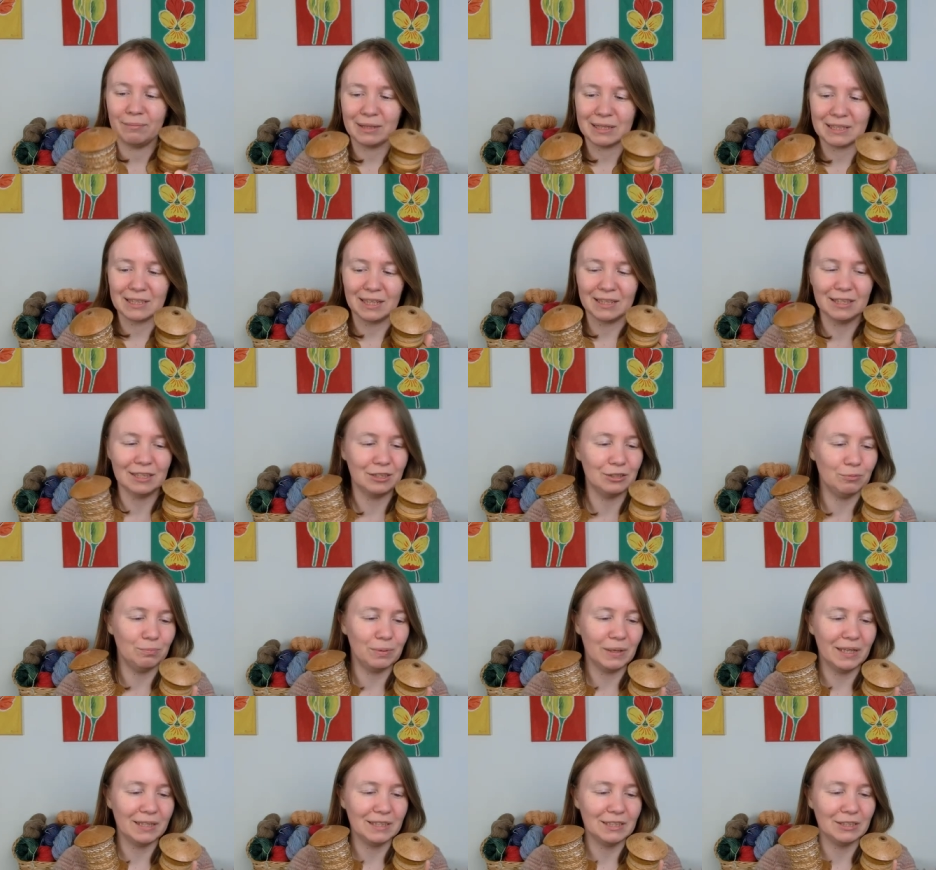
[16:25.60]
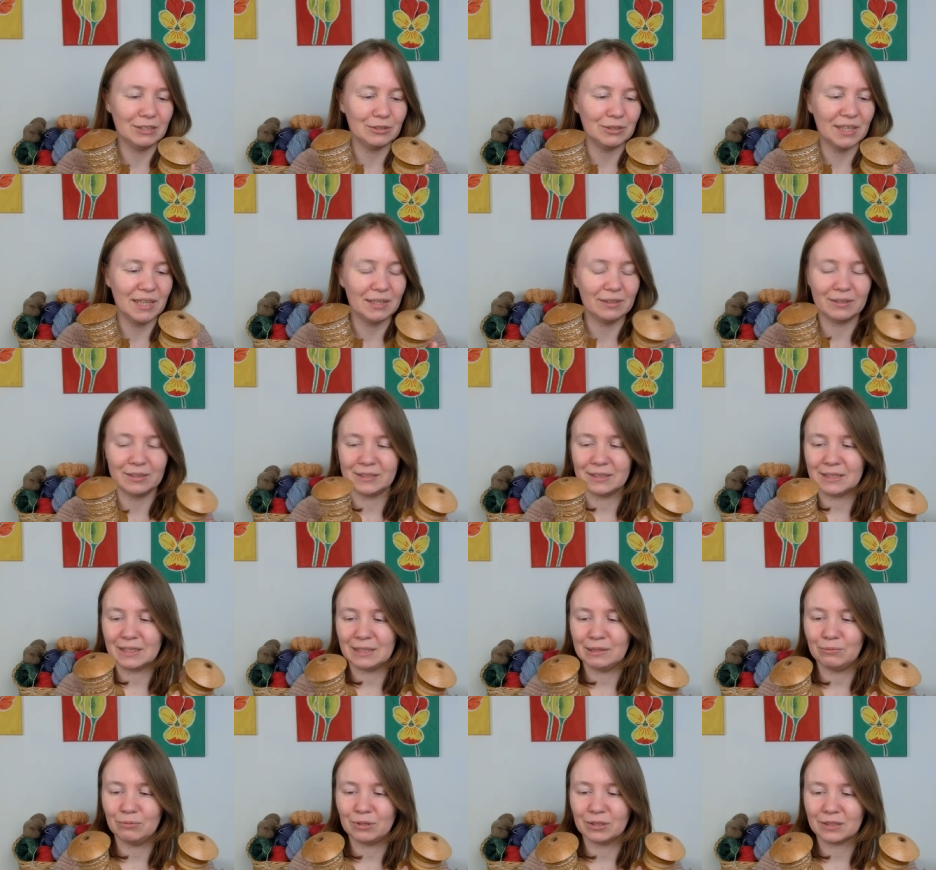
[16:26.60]
excited to apply these together and see
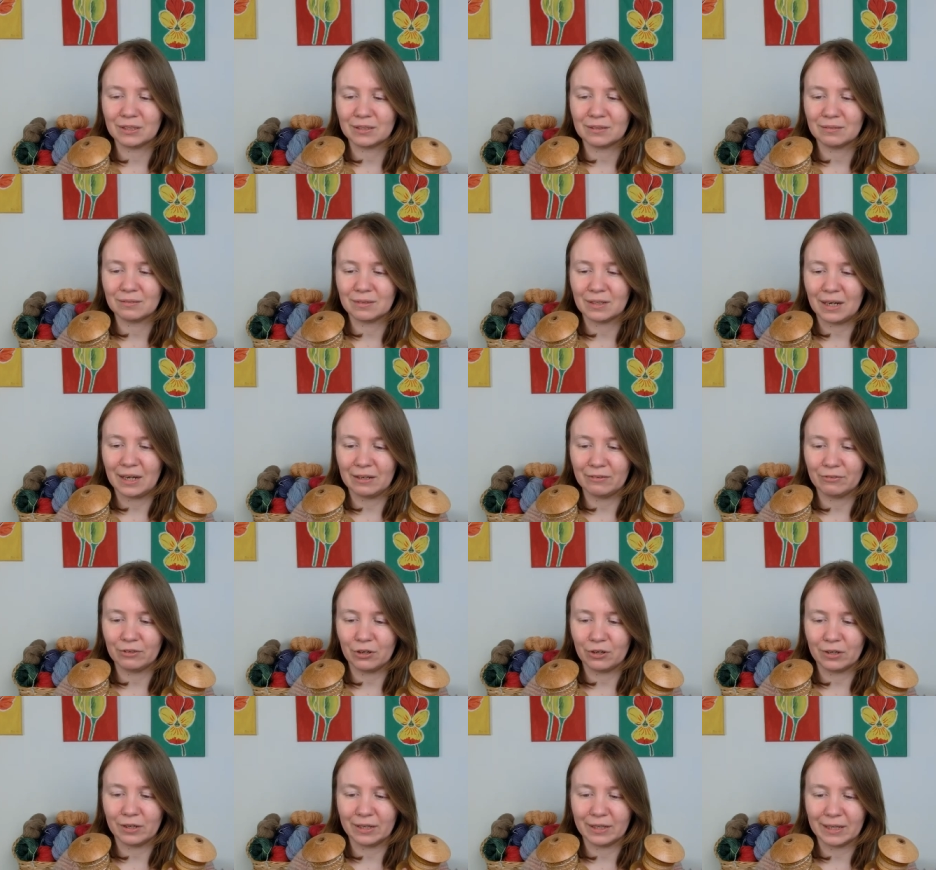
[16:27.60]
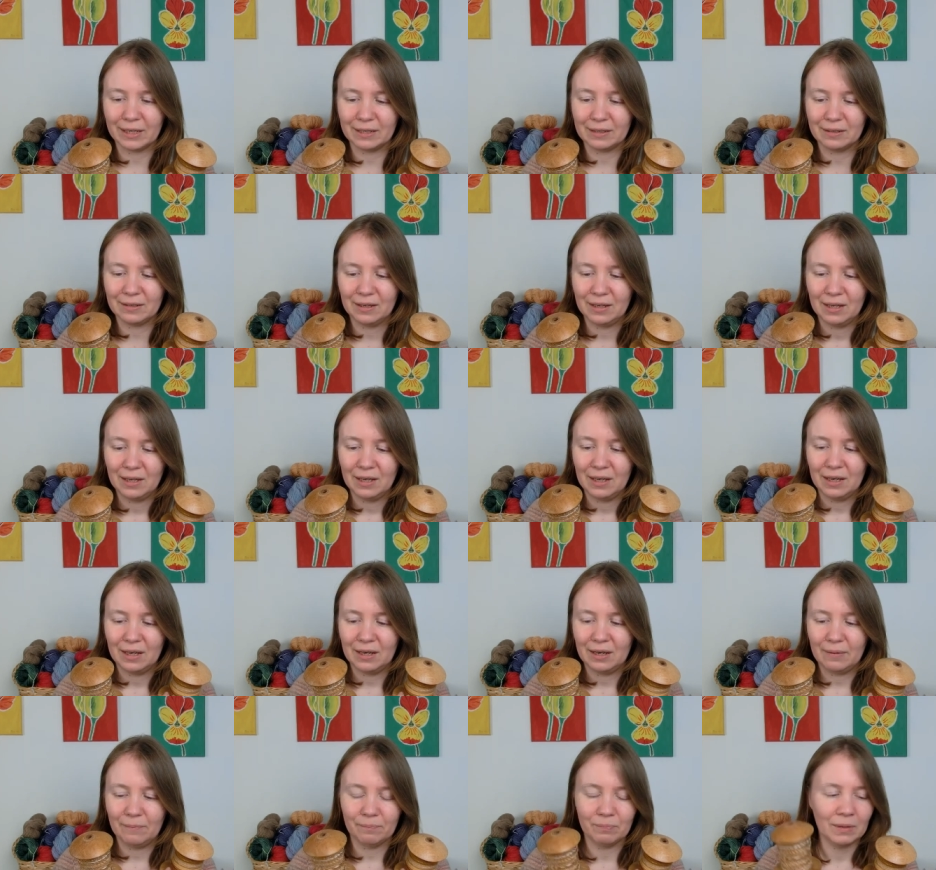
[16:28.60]
what kind of yarn I get
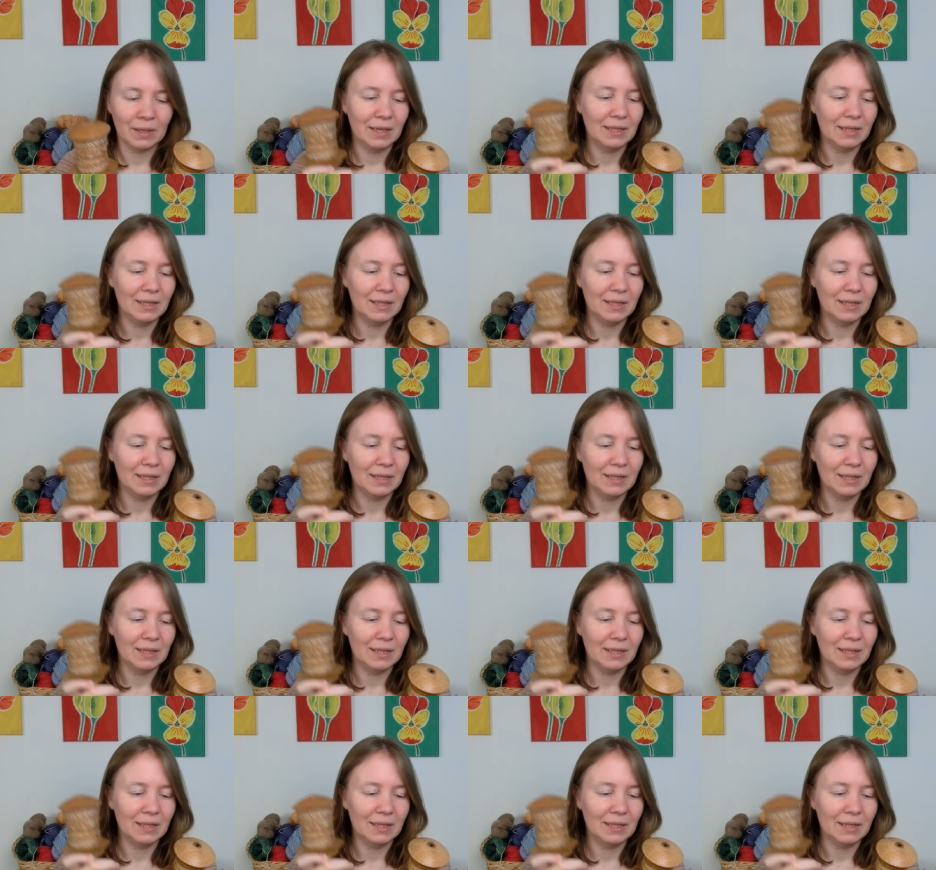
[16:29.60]
um,